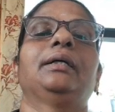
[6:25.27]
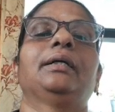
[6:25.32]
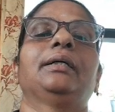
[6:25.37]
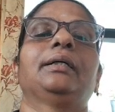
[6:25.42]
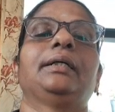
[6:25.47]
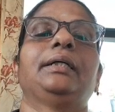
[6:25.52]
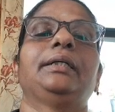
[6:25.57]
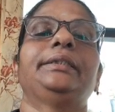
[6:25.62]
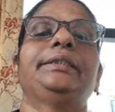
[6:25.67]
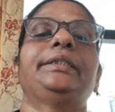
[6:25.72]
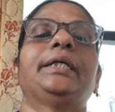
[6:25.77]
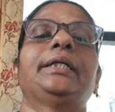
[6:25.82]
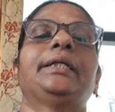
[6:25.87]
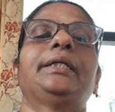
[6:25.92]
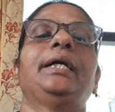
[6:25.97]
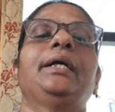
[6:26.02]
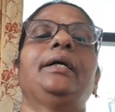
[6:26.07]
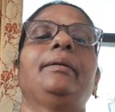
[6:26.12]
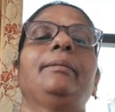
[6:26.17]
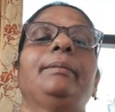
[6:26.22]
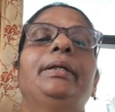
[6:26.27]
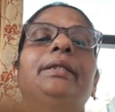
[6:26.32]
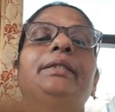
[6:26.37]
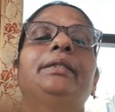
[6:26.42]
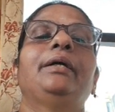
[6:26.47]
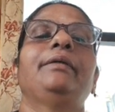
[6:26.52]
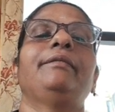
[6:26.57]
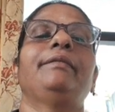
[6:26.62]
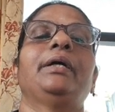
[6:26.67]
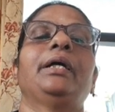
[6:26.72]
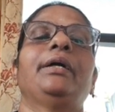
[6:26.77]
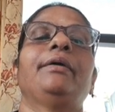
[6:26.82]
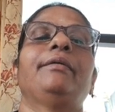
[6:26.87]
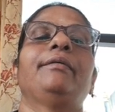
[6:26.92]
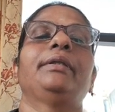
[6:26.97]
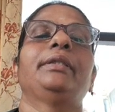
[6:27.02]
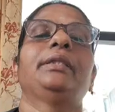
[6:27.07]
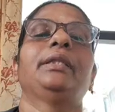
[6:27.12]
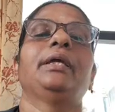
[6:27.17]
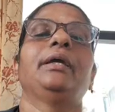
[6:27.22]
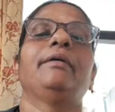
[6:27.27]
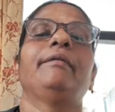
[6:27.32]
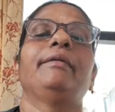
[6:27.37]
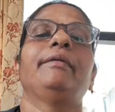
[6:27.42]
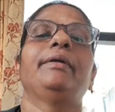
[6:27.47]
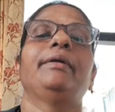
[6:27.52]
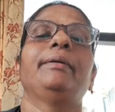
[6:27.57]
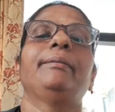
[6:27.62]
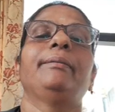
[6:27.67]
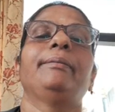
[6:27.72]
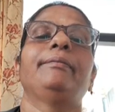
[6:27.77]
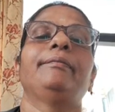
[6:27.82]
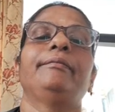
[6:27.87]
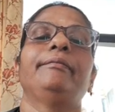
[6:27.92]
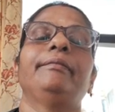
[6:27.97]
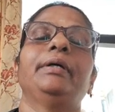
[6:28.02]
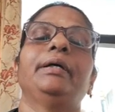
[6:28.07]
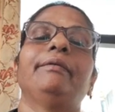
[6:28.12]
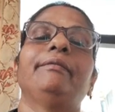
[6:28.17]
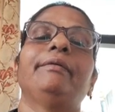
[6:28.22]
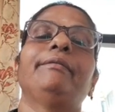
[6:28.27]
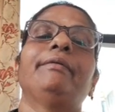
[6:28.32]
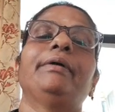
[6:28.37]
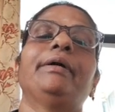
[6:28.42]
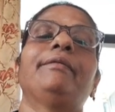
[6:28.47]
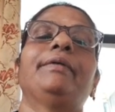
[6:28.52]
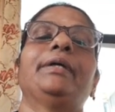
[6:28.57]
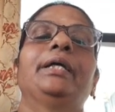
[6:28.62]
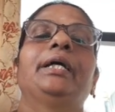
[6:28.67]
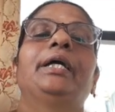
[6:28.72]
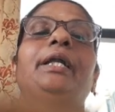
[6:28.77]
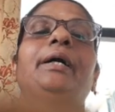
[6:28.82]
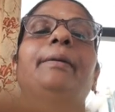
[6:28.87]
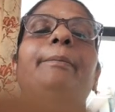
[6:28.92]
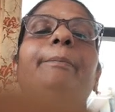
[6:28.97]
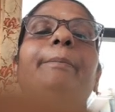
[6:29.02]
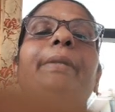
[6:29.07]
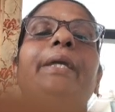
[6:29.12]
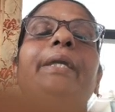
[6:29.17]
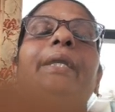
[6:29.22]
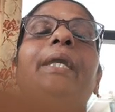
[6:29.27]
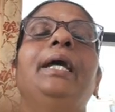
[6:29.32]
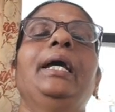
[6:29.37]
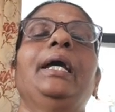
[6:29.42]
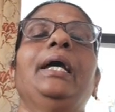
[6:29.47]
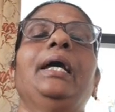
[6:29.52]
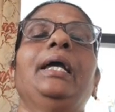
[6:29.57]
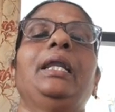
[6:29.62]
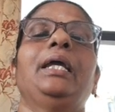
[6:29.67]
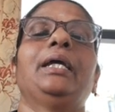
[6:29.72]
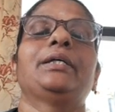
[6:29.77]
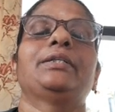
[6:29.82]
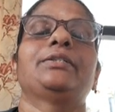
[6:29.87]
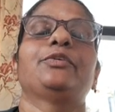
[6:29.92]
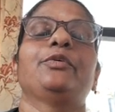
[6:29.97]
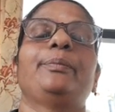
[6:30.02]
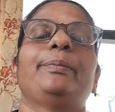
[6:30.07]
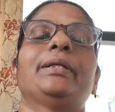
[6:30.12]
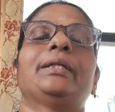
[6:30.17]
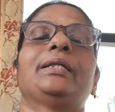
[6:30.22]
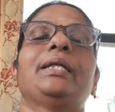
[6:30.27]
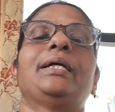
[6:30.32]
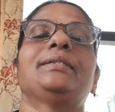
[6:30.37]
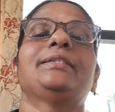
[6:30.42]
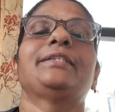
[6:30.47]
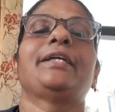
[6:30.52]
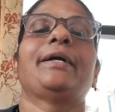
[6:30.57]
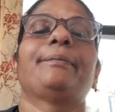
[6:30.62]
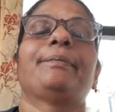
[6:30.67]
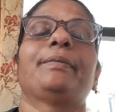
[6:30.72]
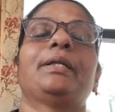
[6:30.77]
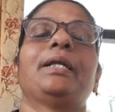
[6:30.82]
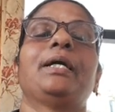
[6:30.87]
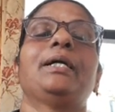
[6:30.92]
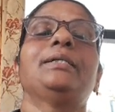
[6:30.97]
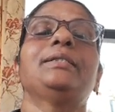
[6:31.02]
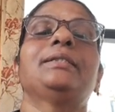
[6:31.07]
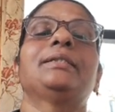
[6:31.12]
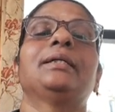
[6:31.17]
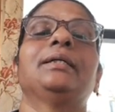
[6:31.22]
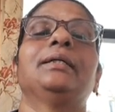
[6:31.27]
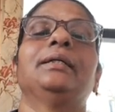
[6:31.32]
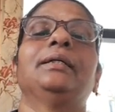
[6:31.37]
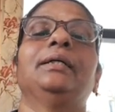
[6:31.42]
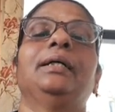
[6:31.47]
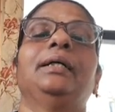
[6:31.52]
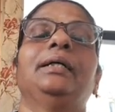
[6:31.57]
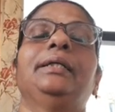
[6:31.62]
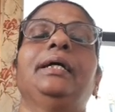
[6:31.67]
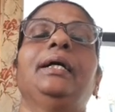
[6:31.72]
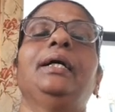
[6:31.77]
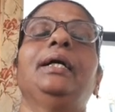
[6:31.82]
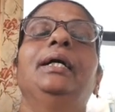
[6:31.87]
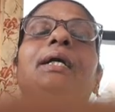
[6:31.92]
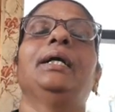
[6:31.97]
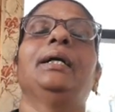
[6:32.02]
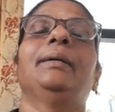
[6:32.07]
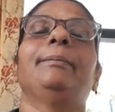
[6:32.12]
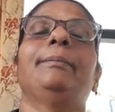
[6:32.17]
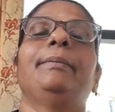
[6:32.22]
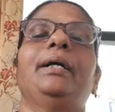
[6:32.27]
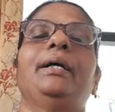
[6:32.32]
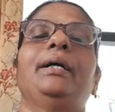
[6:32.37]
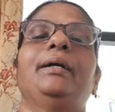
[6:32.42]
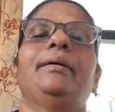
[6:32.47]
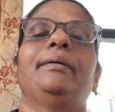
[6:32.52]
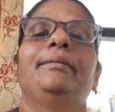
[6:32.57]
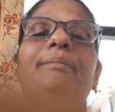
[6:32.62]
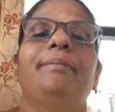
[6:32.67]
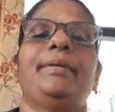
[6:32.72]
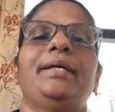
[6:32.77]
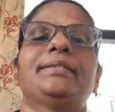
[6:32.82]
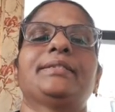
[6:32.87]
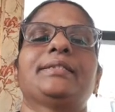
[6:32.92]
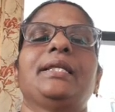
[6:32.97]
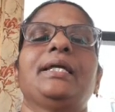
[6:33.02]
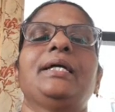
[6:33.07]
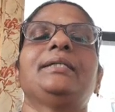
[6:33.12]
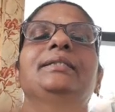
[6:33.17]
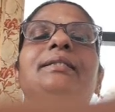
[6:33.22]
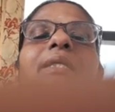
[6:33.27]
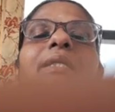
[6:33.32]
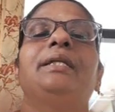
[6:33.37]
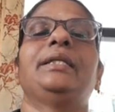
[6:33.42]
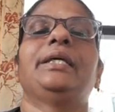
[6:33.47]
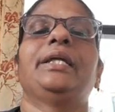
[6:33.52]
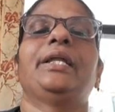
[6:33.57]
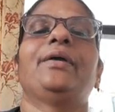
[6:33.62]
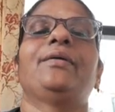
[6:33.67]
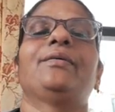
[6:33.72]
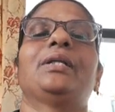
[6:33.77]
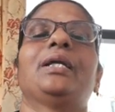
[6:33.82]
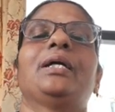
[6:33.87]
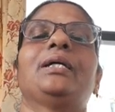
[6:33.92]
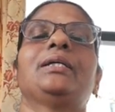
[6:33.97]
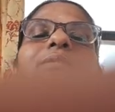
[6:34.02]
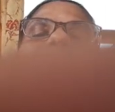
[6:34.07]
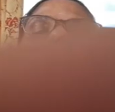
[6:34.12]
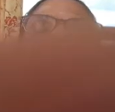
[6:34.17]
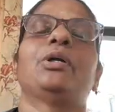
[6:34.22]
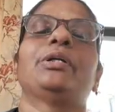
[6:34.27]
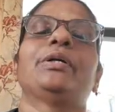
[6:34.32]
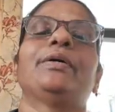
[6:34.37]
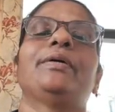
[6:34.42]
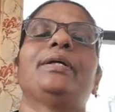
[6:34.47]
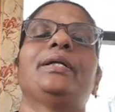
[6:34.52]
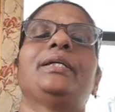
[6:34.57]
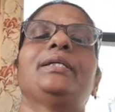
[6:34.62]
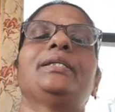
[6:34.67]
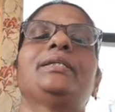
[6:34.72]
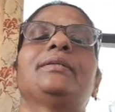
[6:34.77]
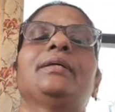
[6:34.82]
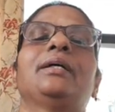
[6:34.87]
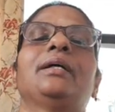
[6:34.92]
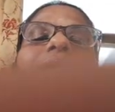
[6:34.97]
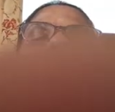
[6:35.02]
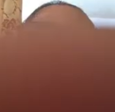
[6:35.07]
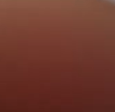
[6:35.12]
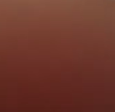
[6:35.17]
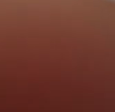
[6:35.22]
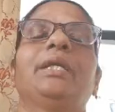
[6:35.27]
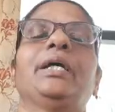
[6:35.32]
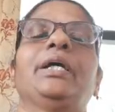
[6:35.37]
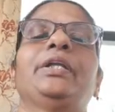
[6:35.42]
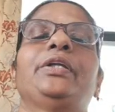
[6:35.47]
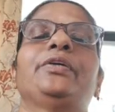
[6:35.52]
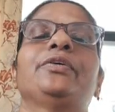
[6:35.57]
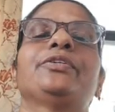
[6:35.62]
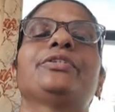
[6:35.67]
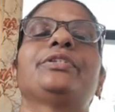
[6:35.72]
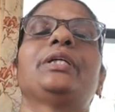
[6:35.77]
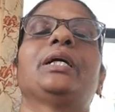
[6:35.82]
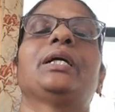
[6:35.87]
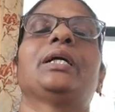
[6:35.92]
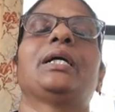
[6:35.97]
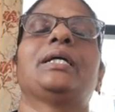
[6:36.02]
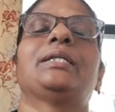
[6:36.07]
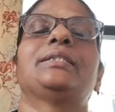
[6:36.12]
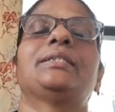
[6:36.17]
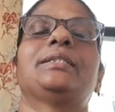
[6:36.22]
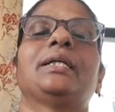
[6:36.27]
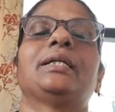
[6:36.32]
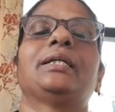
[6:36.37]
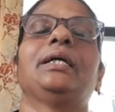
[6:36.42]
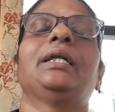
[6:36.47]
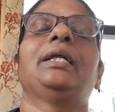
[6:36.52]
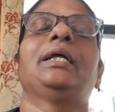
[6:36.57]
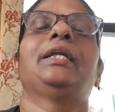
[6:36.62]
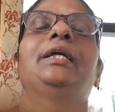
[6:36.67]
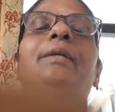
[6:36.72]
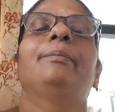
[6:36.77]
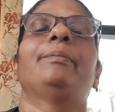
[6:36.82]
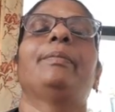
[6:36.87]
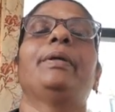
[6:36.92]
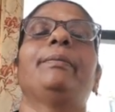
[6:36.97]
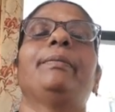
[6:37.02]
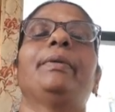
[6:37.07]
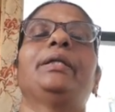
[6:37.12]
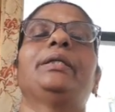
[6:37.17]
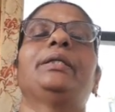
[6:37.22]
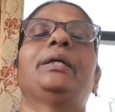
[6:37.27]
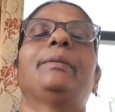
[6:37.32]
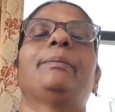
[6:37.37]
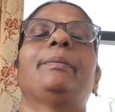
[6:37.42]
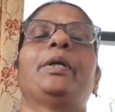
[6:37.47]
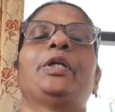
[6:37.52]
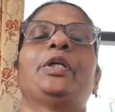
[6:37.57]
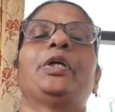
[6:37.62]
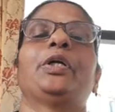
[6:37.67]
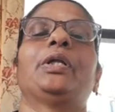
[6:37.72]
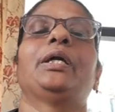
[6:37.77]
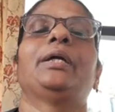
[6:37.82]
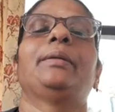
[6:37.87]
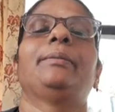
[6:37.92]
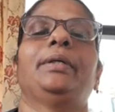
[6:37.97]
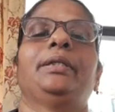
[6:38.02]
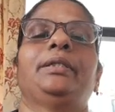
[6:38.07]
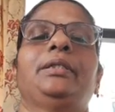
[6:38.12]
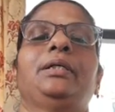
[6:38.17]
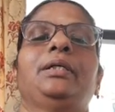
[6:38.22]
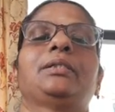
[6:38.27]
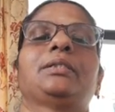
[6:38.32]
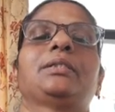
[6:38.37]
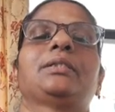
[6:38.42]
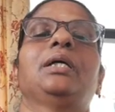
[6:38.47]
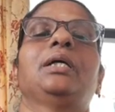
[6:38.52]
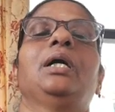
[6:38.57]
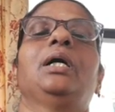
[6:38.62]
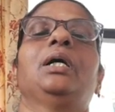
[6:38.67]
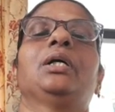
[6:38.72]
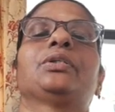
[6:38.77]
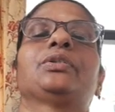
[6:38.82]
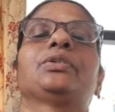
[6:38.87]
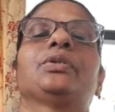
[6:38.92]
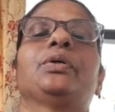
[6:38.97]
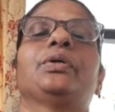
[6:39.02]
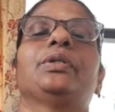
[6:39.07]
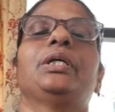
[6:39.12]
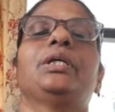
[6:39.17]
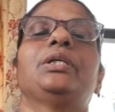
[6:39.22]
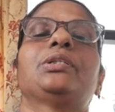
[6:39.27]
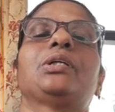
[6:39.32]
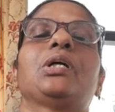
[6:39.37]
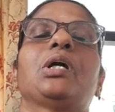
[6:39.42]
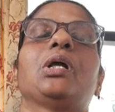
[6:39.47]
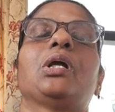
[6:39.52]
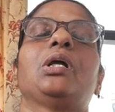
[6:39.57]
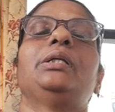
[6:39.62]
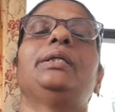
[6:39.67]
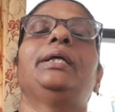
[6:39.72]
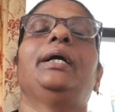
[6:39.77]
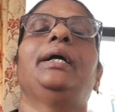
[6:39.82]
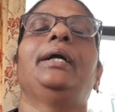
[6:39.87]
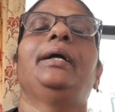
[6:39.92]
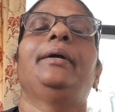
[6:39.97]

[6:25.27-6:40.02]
constructor method everywhere we can apply, like superclass, subclass, and base class and derived class. Whatever it is we can use the constructor and implement the particular methods. So these are all the